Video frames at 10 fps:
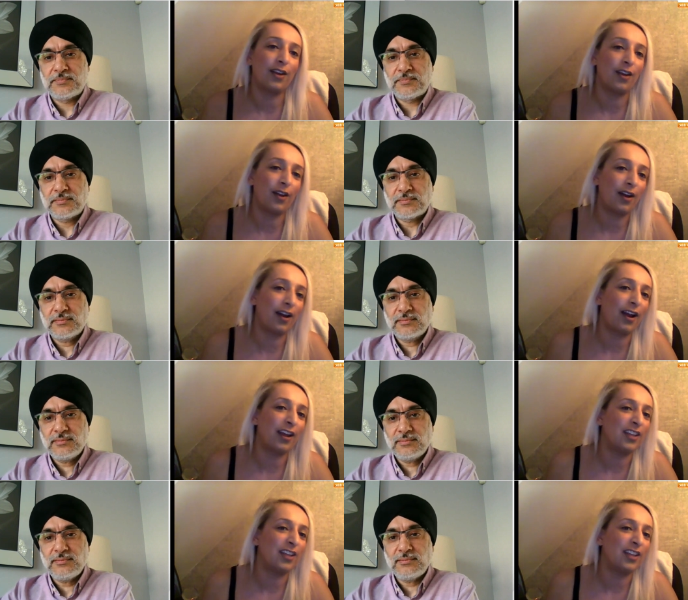Speaker 1: you know, I, I
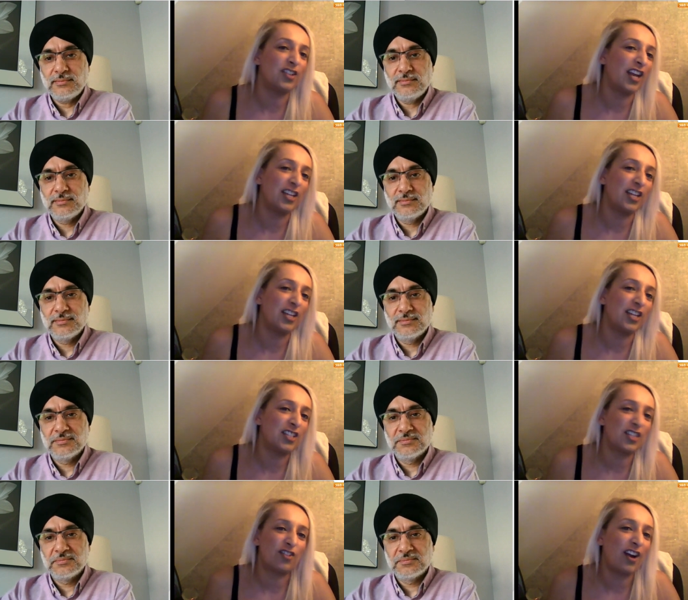could change this
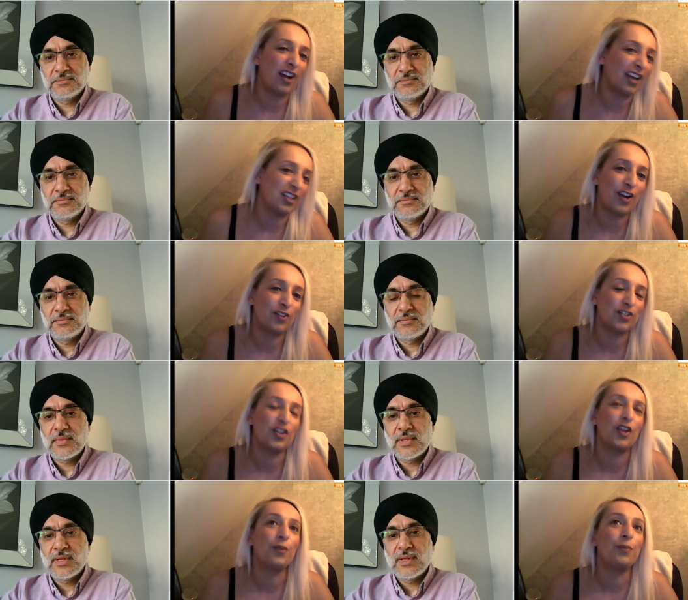round, this round, you
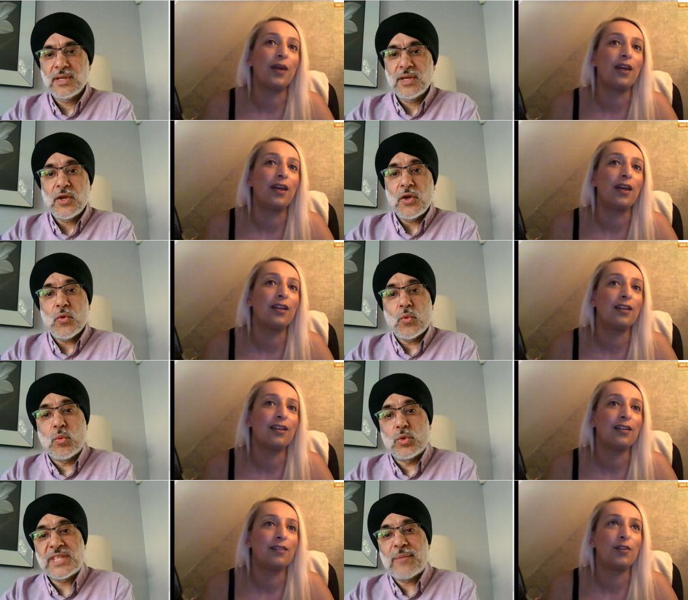know. But
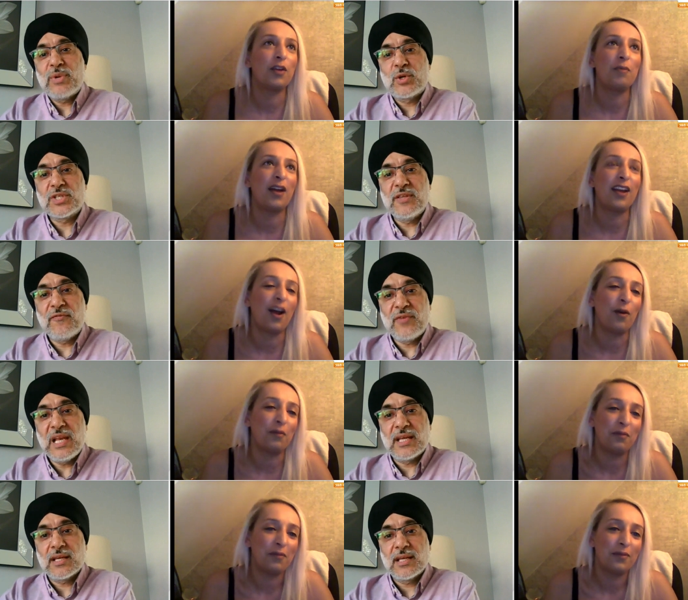was that because now, of
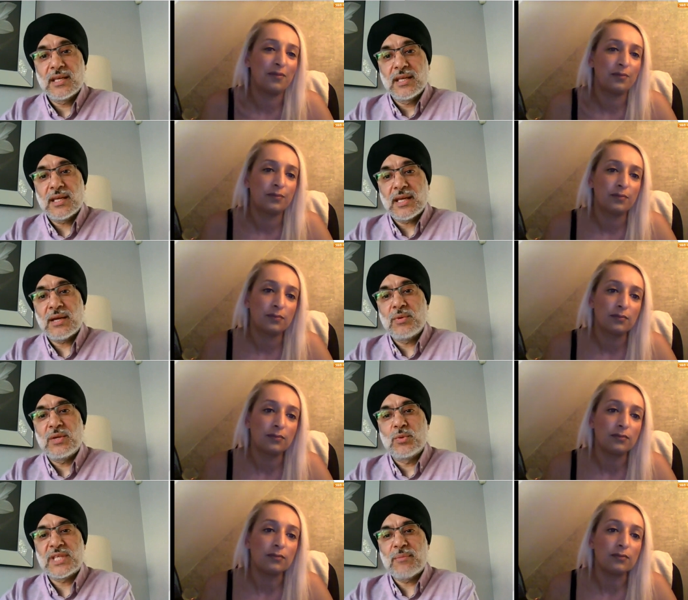the
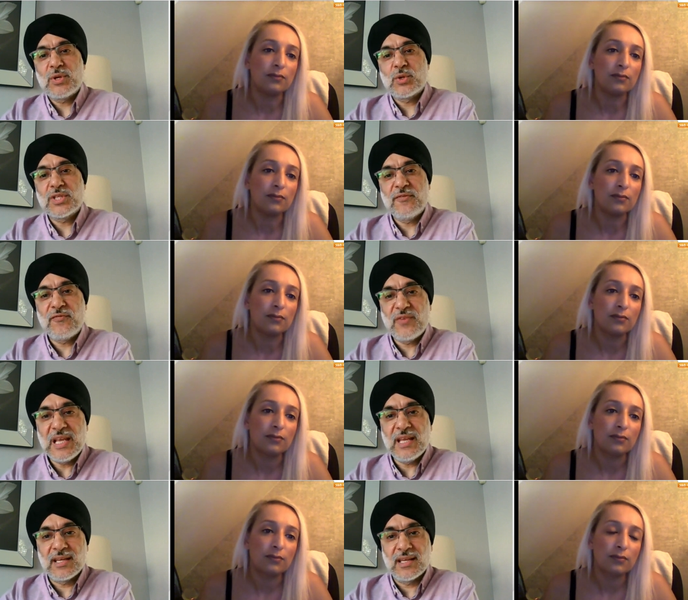
Speaker 2: Downey? Was that because of the
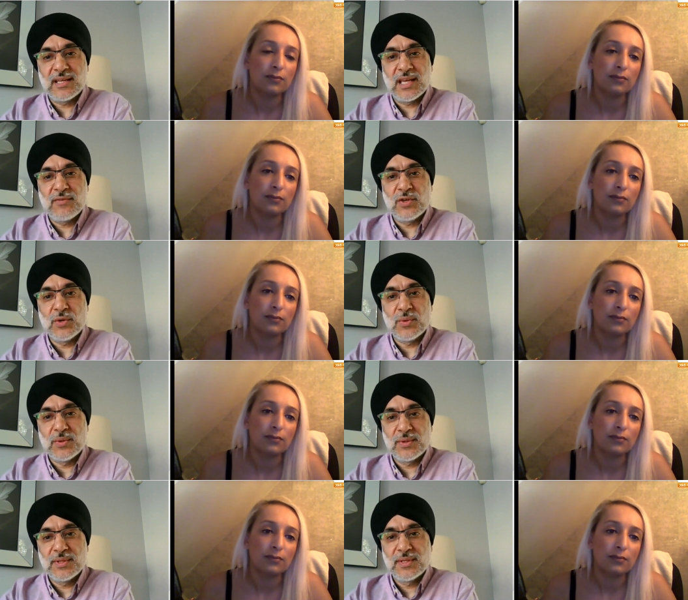feeling it gave
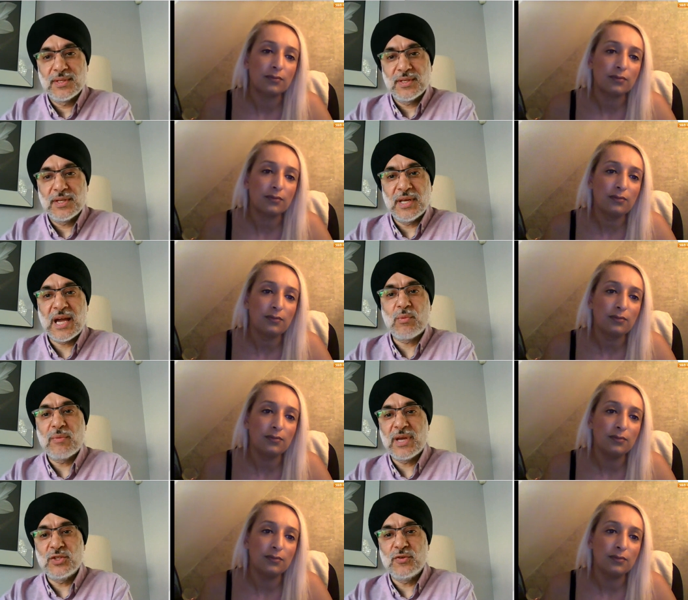you, and
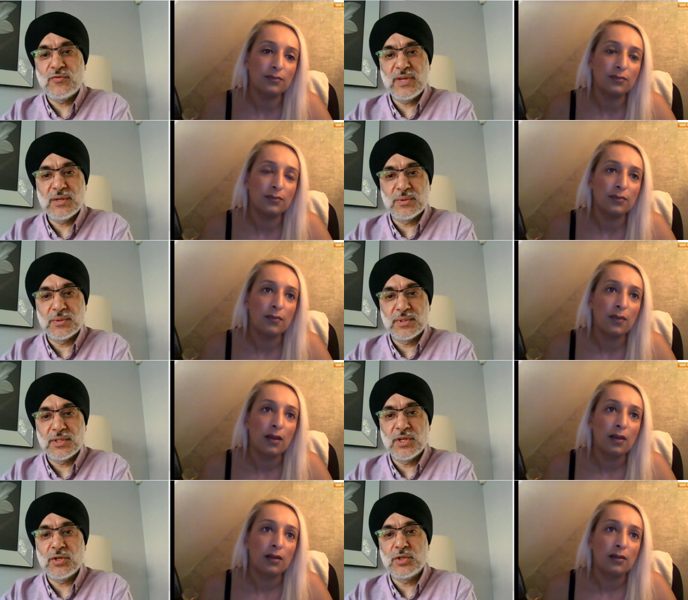how it made you feel?
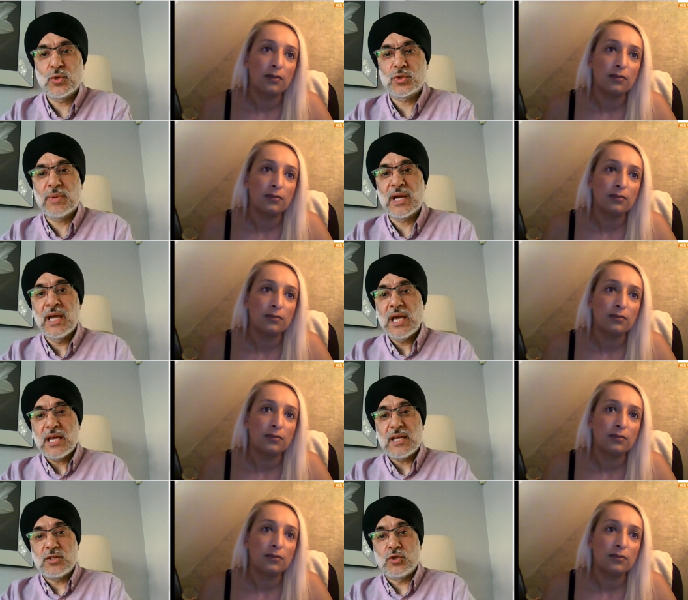You know, you talked about
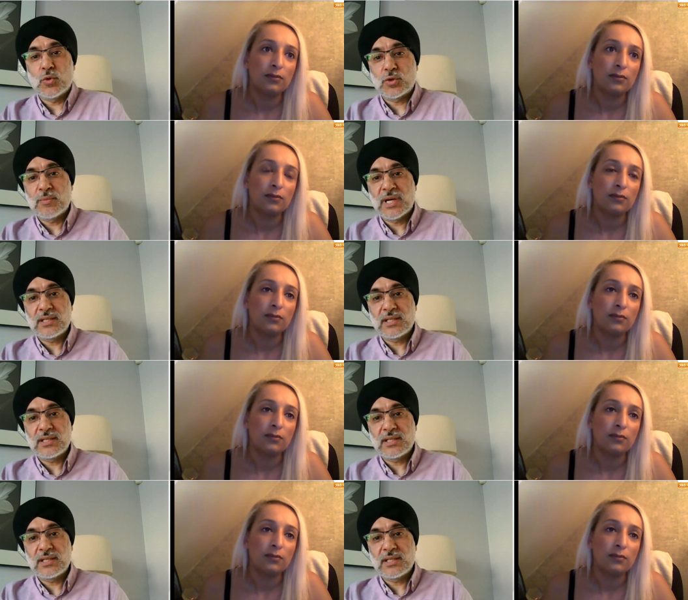you talked